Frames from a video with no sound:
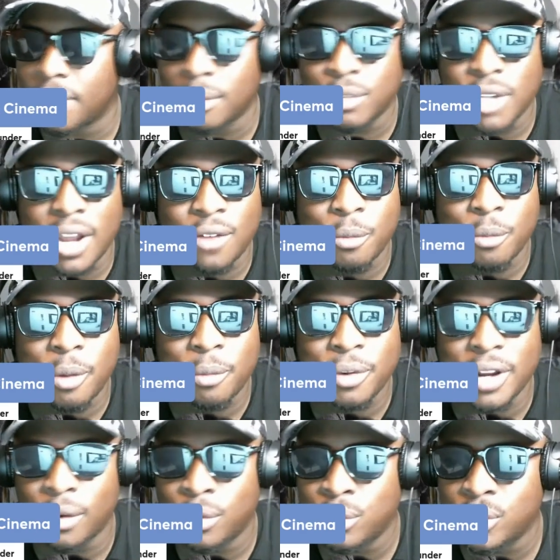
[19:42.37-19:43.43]
I'm trying to remember
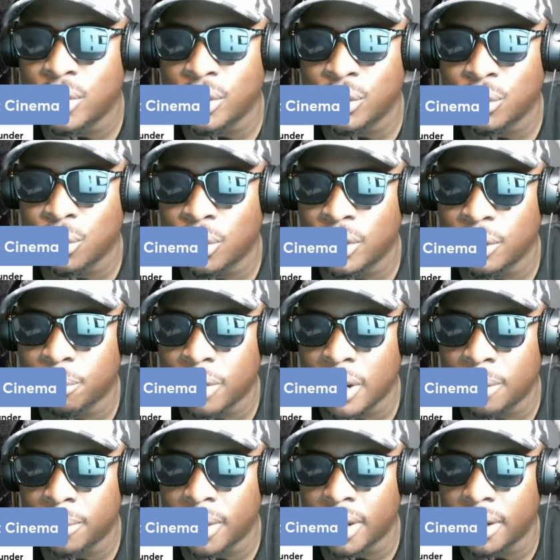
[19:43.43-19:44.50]
now who's controlling the
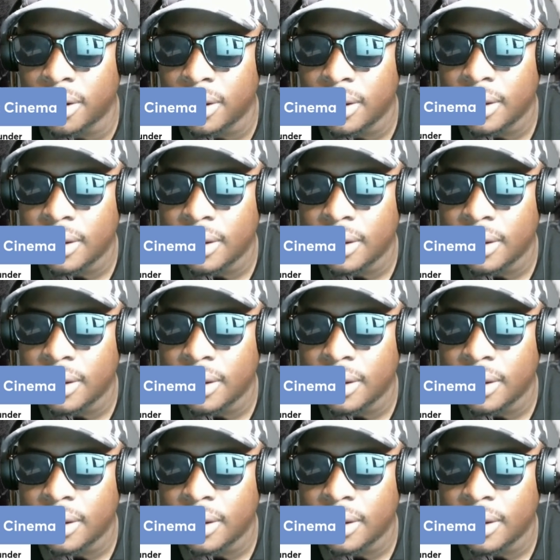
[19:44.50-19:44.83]
pipeline.